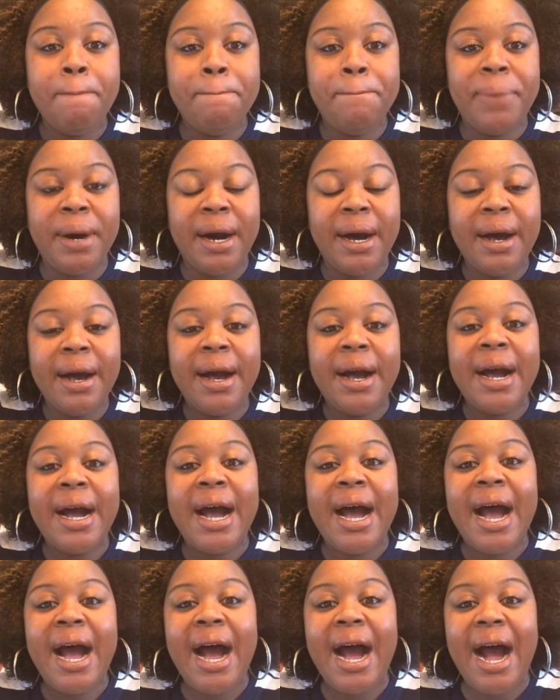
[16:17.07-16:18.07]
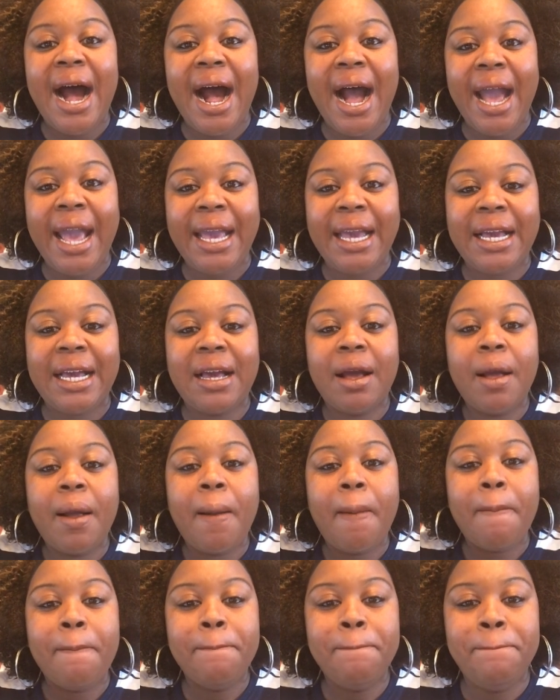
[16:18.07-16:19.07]
B, Ike,
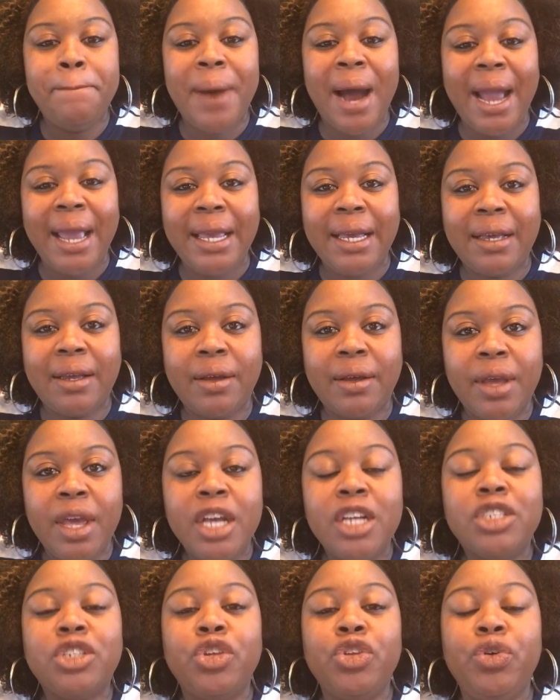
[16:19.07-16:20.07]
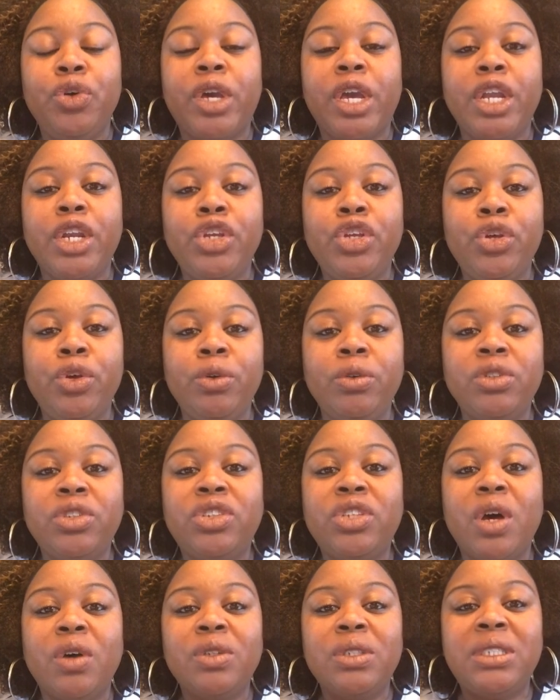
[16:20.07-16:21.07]
bike. So you can use
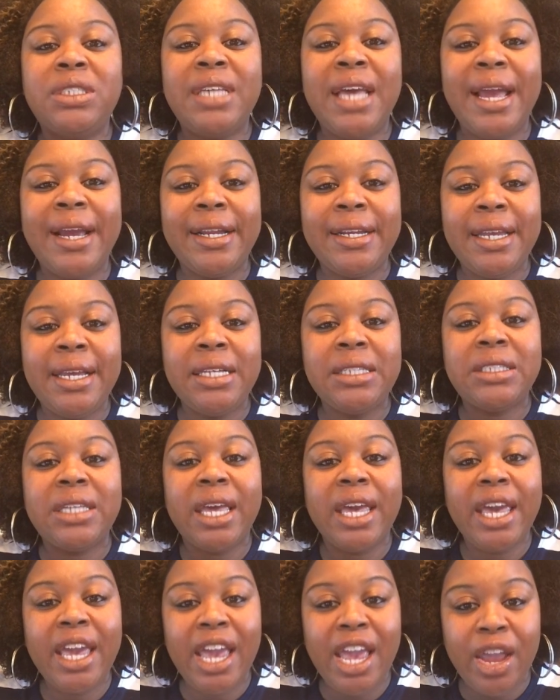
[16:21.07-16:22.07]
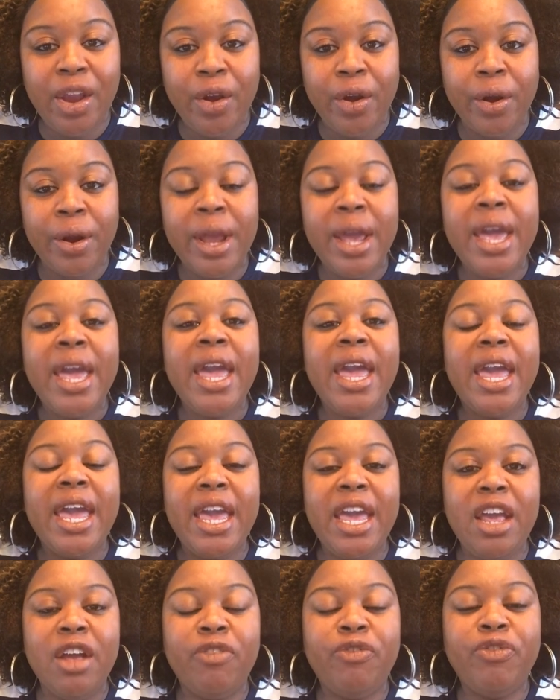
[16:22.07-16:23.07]
those techniques here
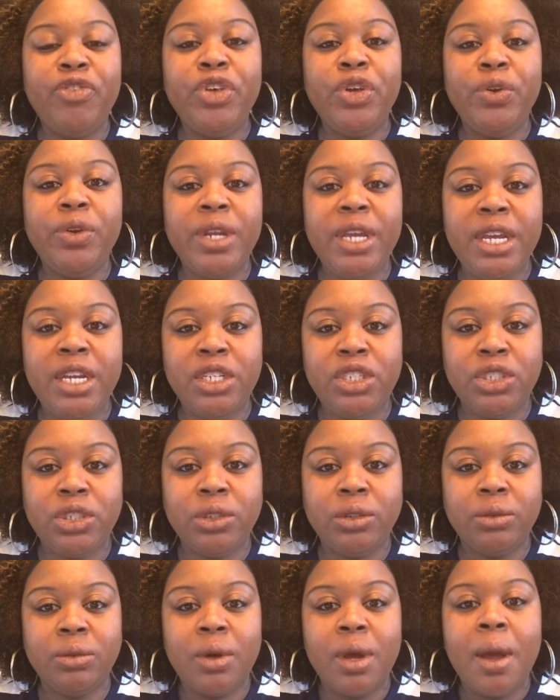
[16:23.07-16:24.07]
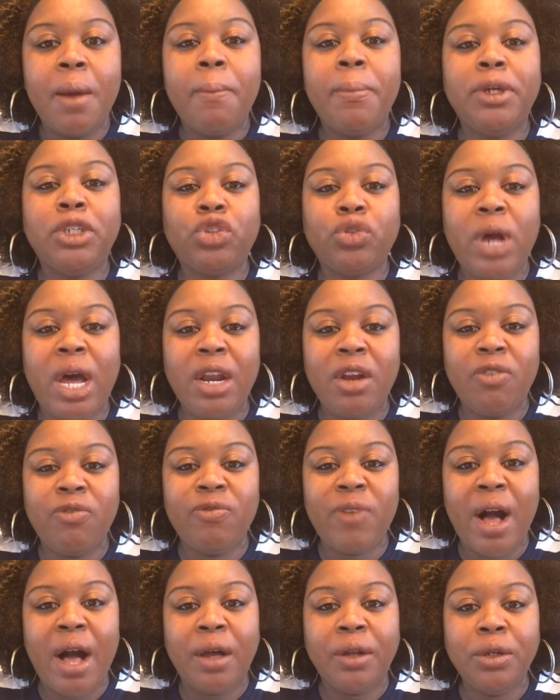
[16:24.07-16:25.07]
if you need to, but try to
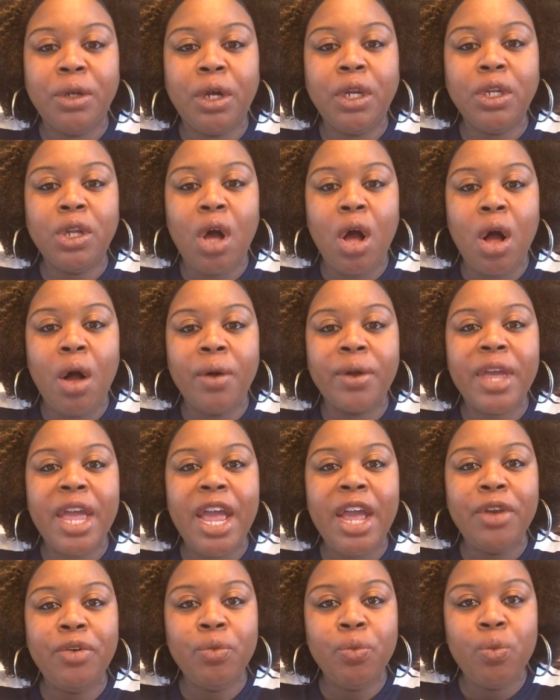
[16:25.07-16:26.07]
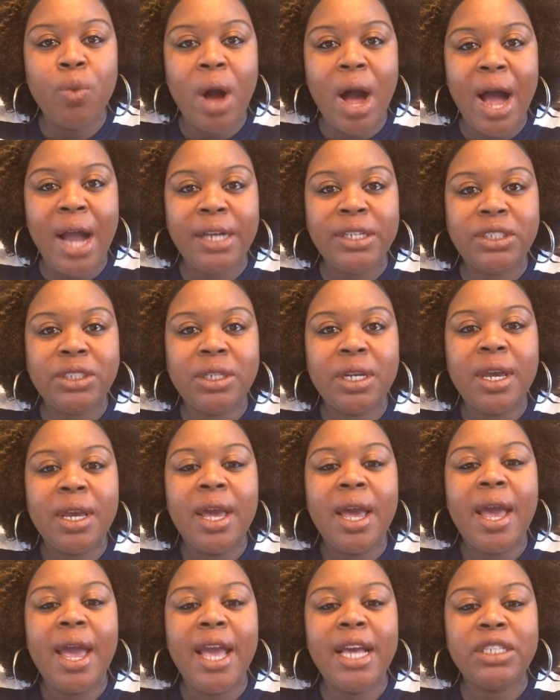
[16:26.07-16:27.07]
follow along and watch
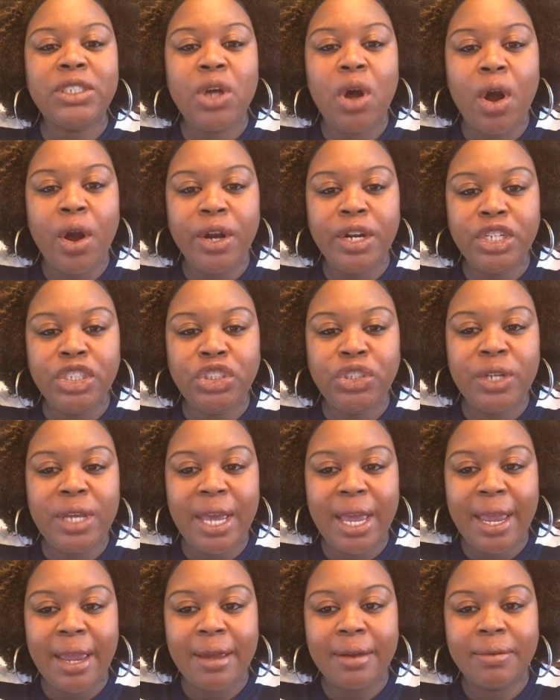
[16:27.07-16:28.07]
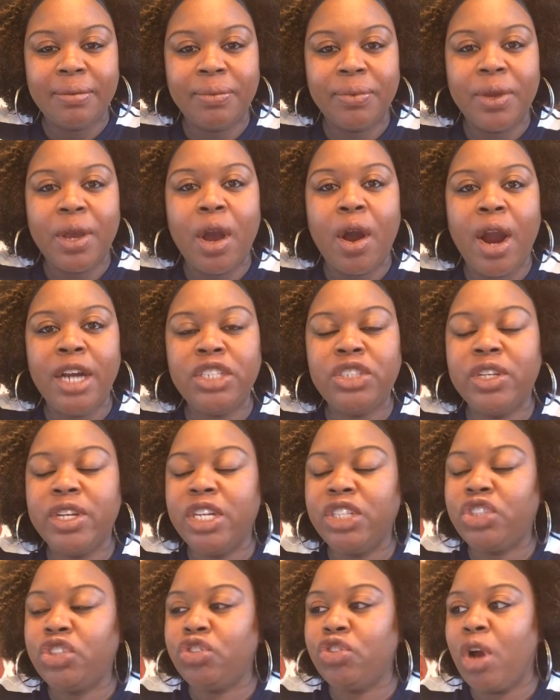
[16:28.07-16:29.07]
as hard as you can. All right, so
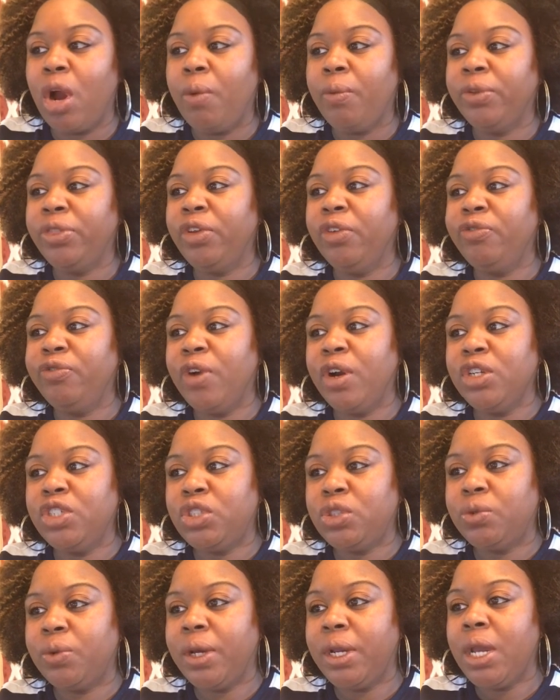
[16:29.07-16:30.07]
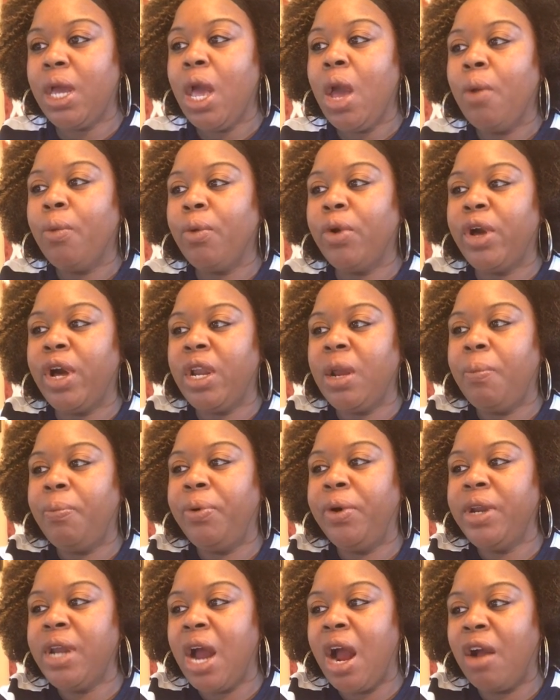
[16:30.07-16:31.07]
let's start with the first one. We're going to
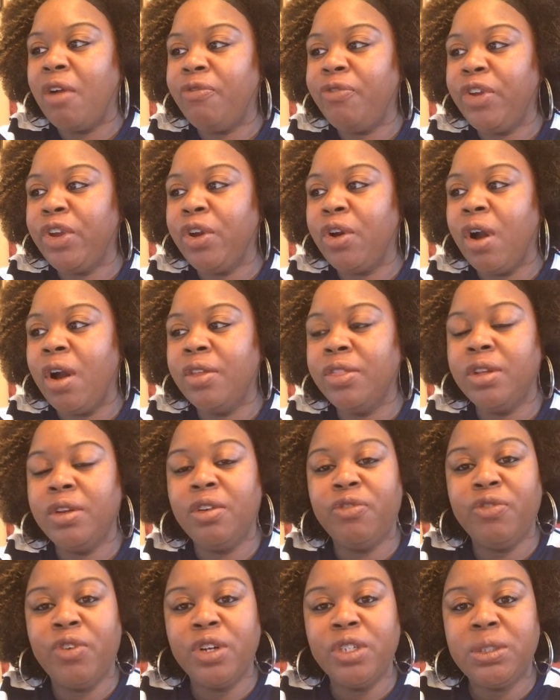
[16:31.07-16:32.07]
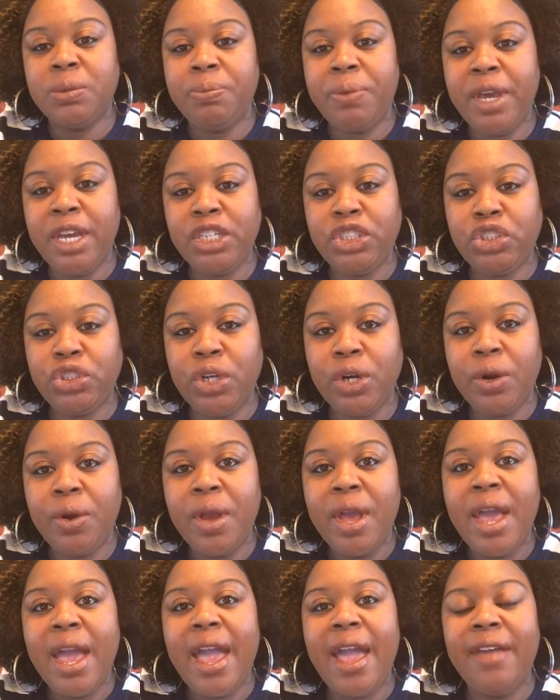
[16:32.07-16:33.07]
put our finger under the first picture,
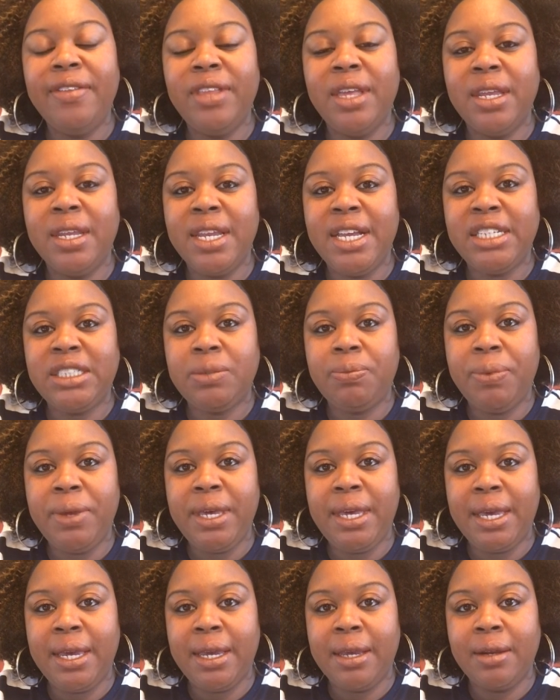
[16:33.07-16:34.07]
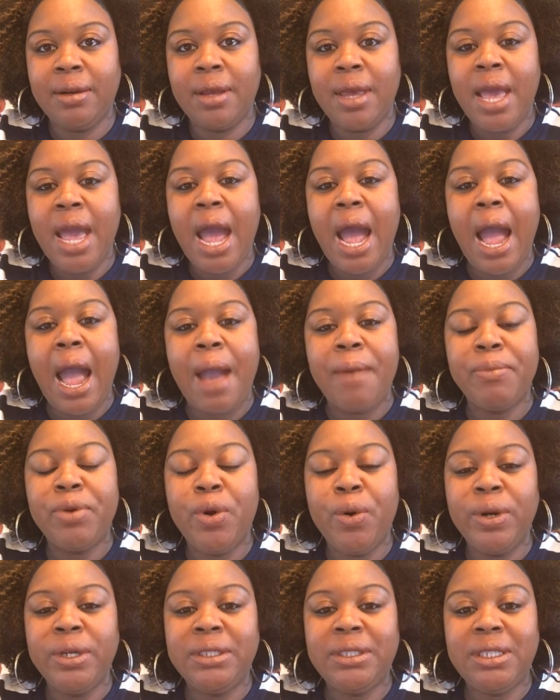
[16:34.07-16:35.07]
and then let's begin. I'm
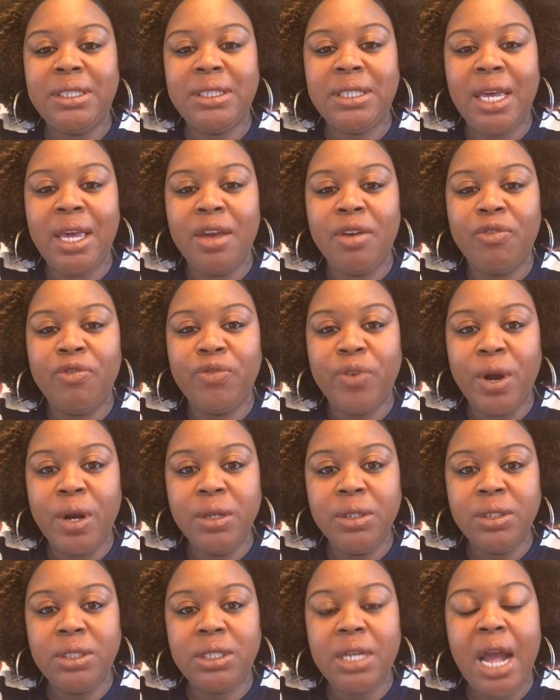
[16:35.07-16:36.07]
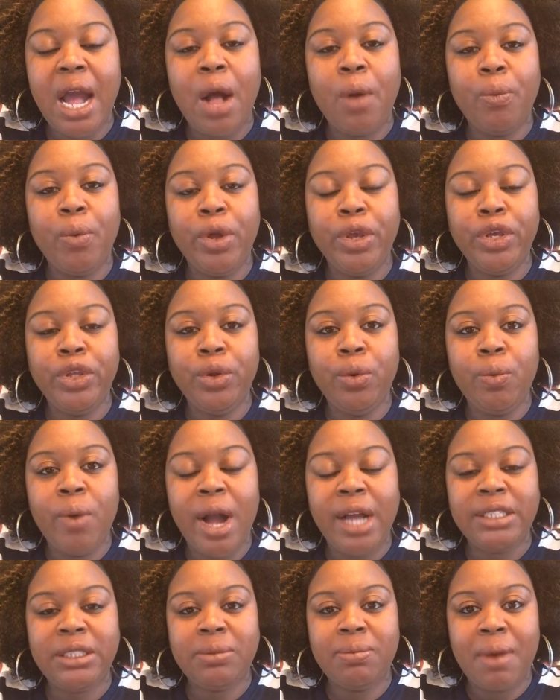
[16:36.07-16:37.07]
going to say it first. I want you to
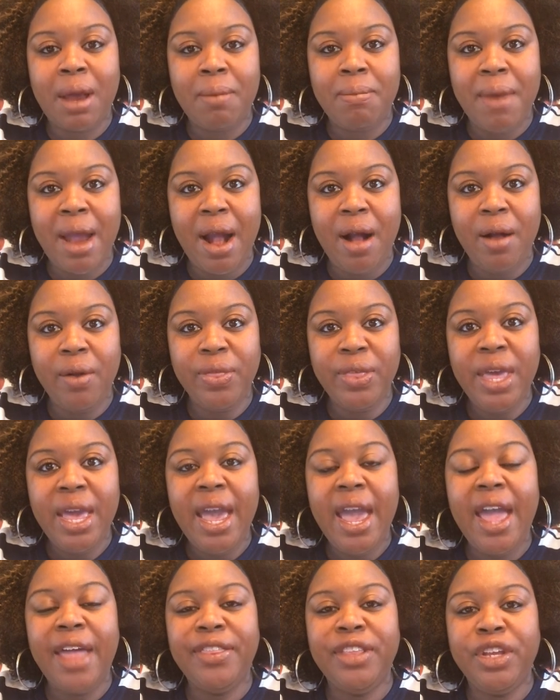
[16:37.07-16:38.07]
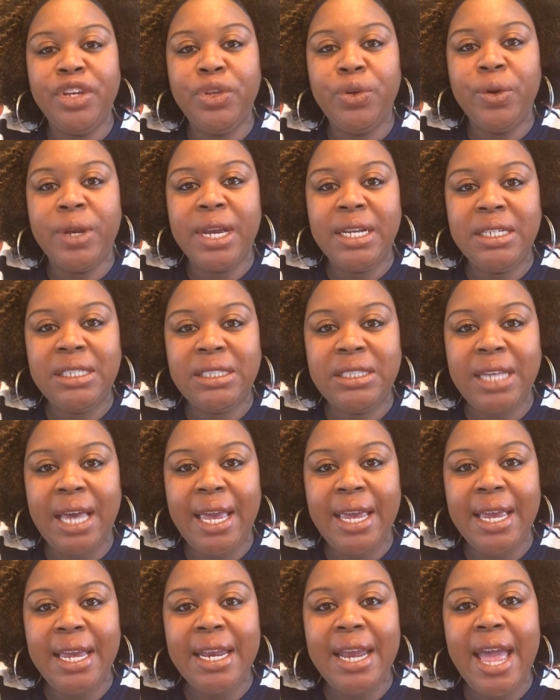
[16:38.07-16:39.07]
watch my mouth, and then you can say
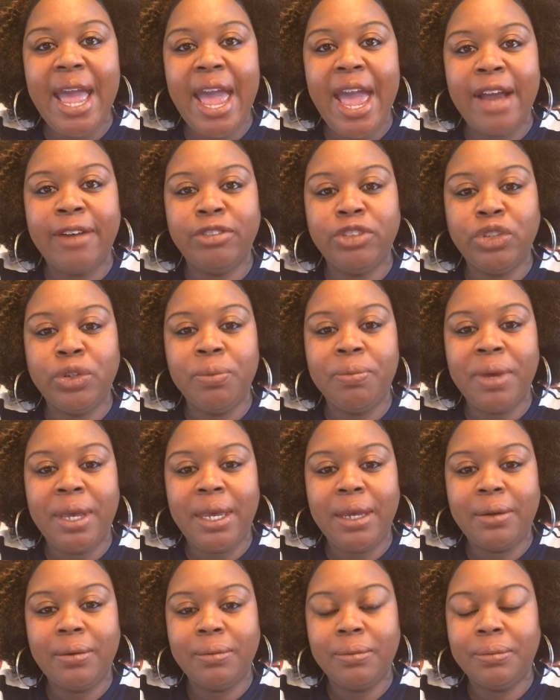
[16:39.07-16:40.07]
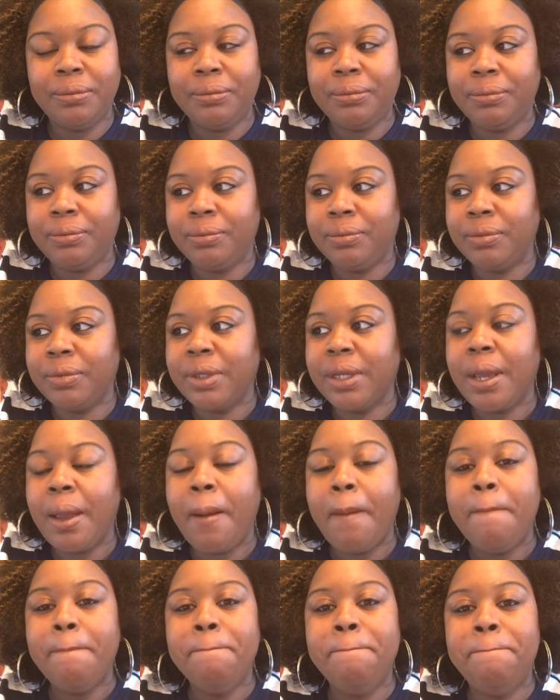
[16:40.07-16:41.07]
it after me.
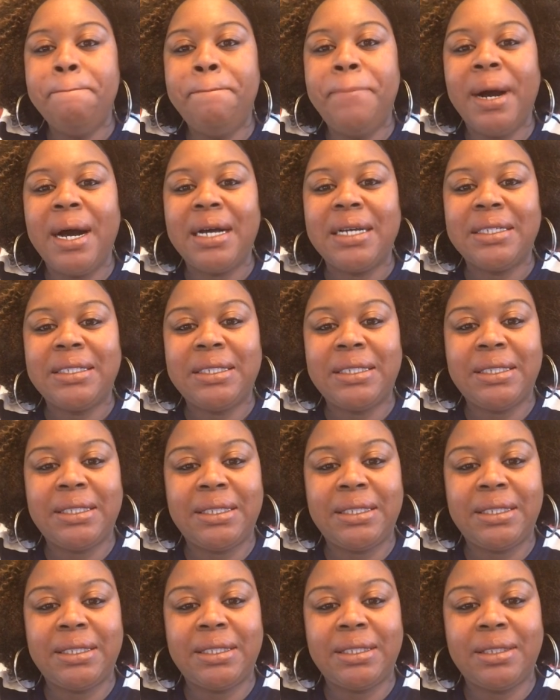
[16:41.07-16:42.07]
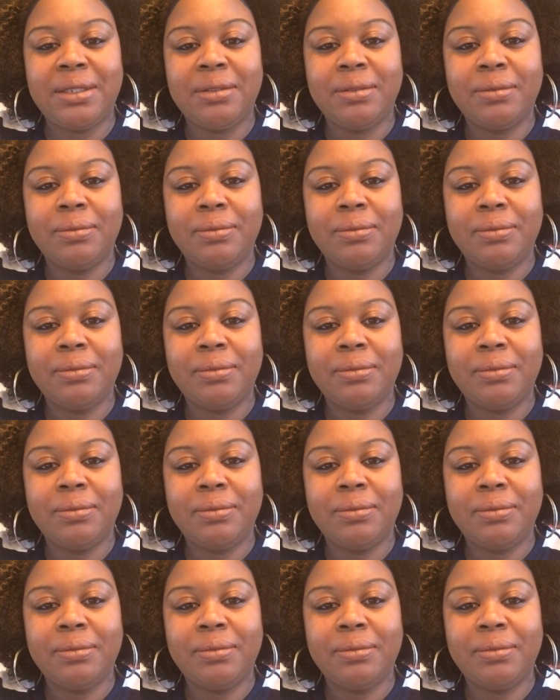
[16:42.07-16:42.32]
Bus.